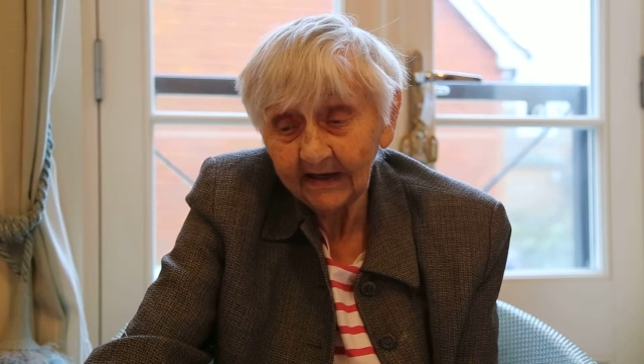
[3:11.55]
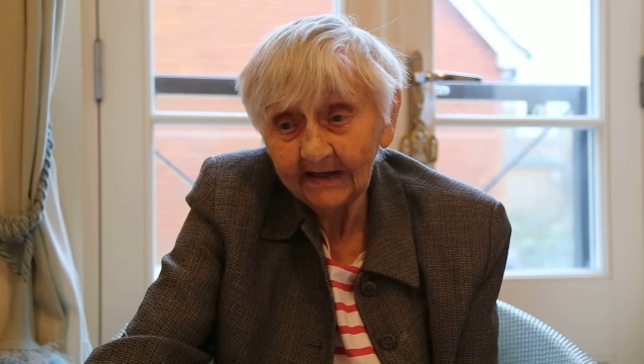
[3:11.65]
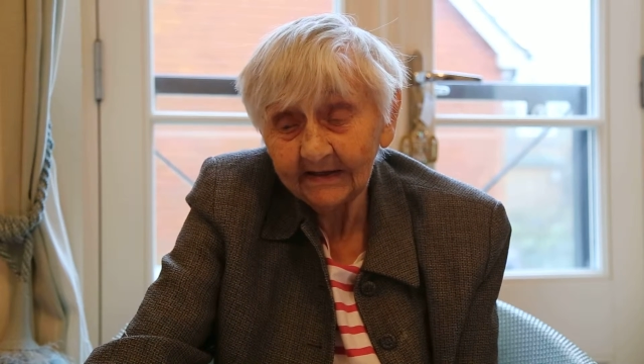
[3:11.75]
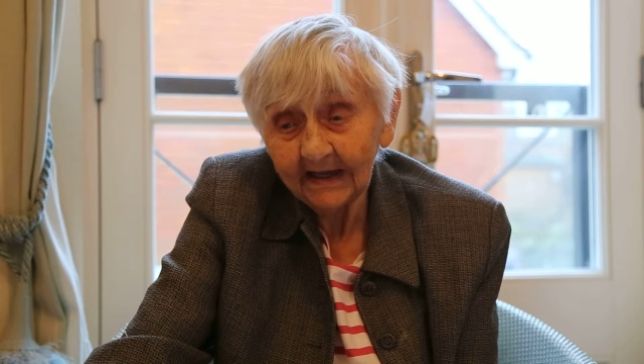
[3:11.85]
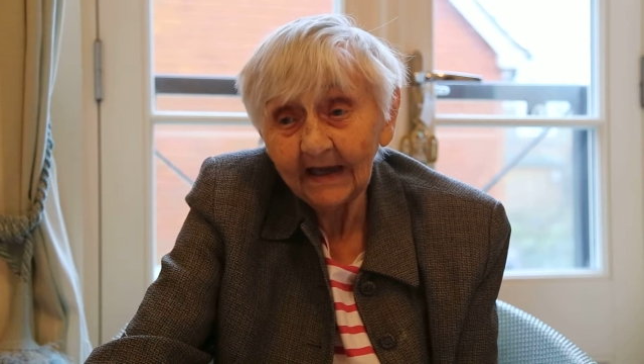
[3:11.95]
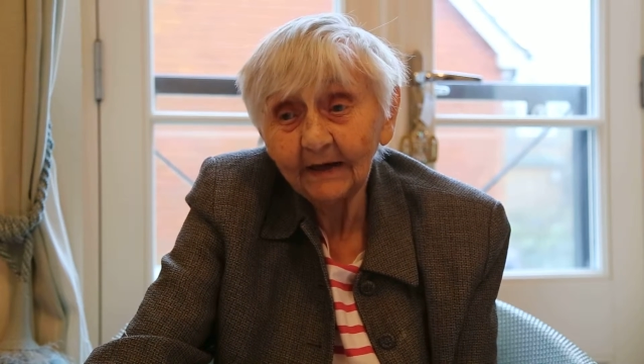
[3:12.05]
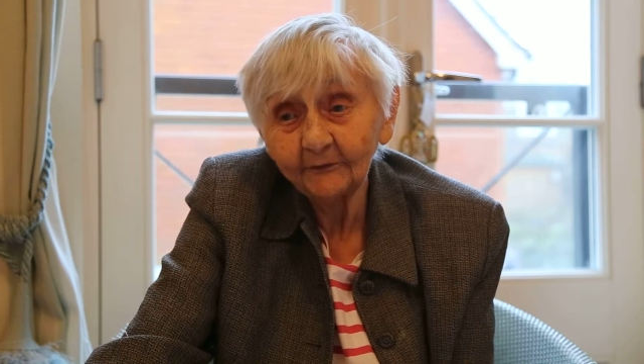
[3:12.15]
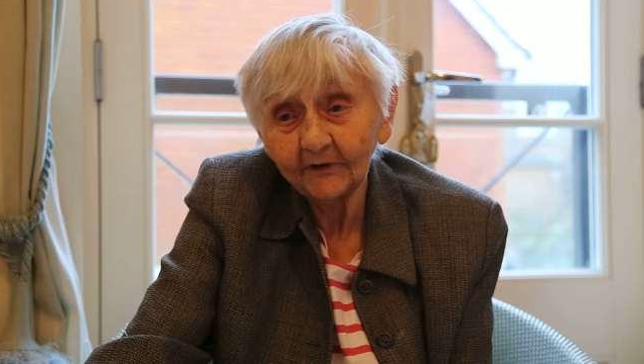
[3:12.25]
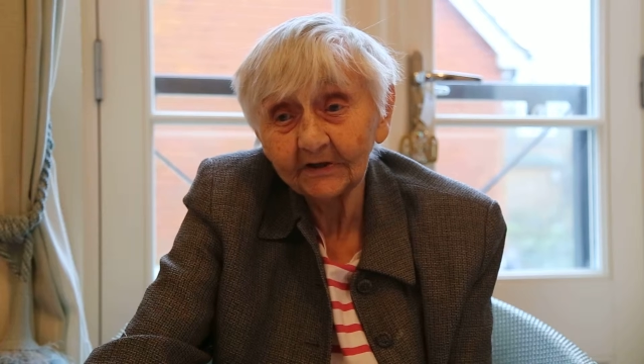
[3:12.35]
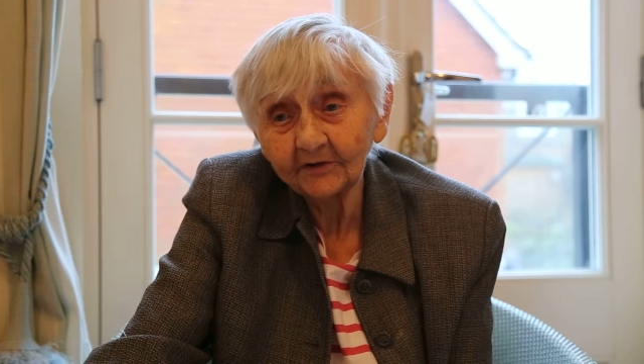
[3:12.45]
in
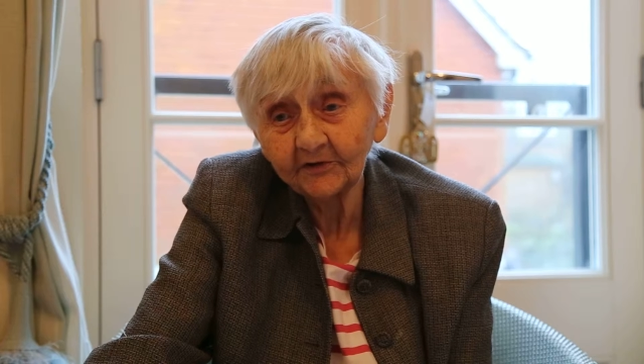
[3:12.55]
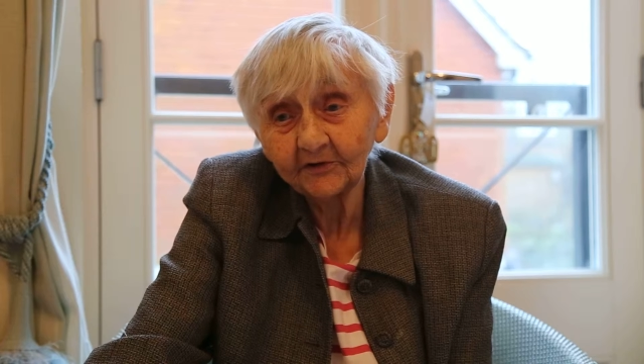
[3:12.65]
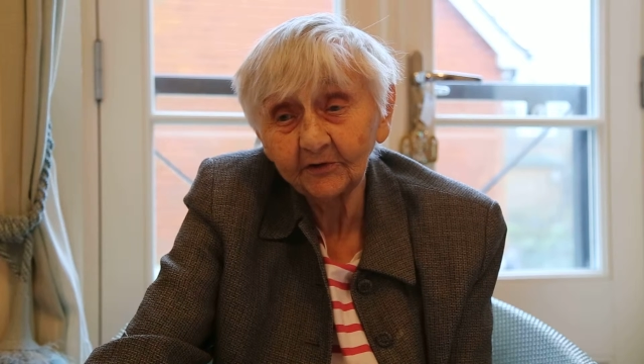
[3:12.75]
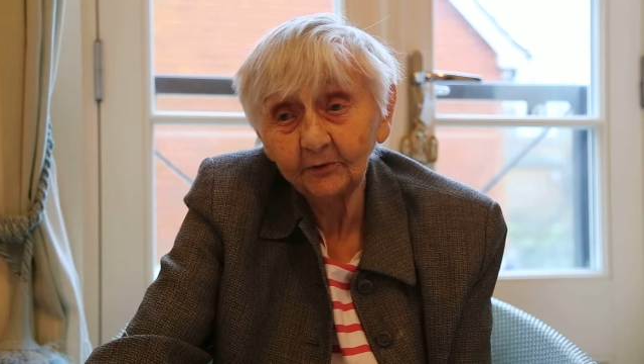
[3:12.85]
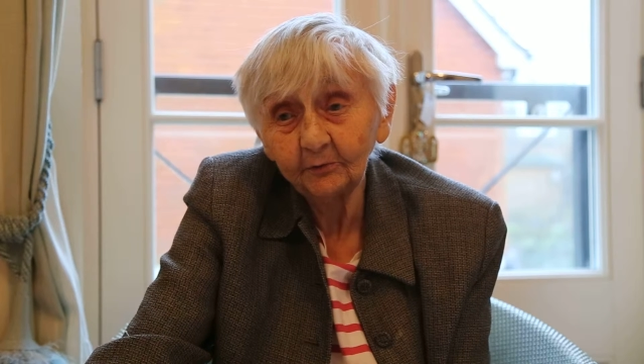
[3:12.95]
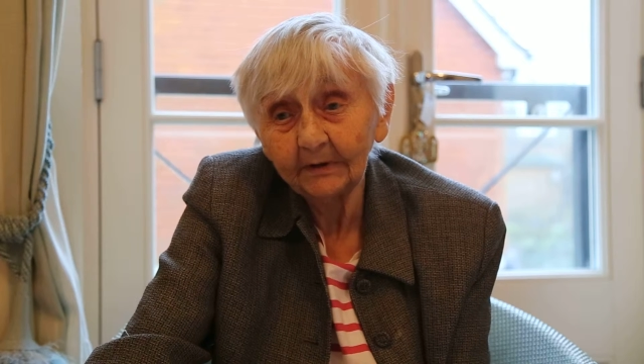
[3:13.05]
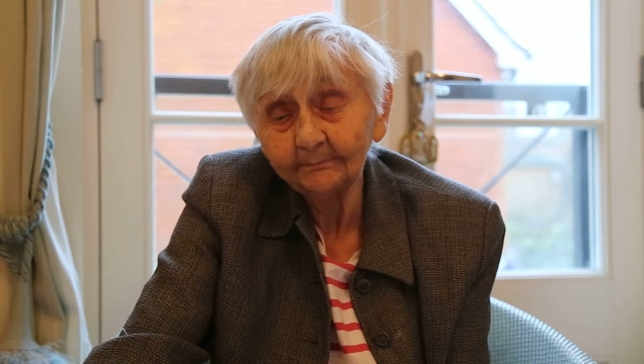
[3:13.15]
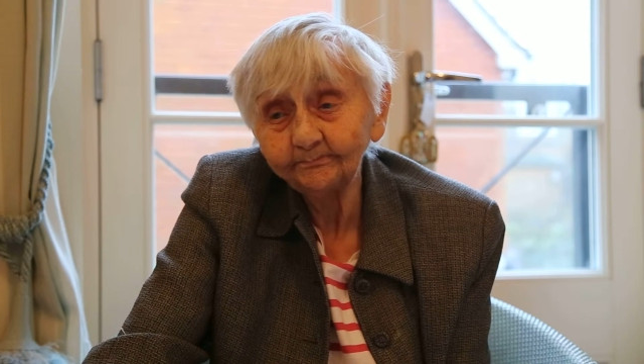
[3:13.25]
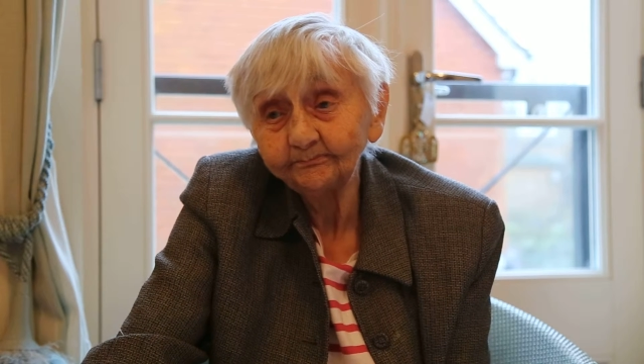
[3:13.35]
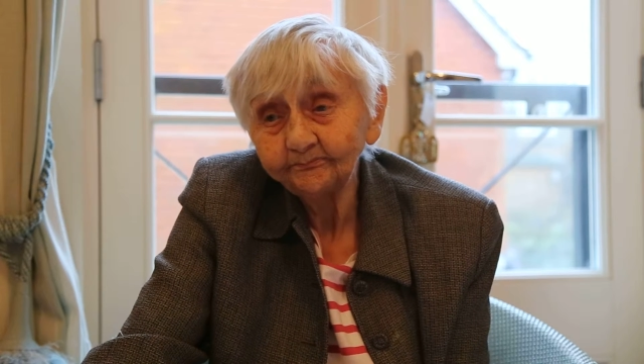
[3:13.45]
efforts
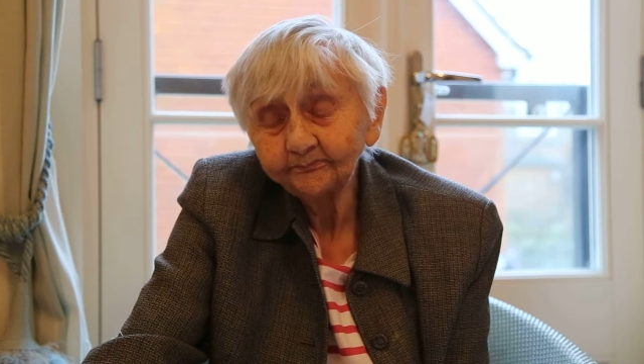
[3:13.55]
to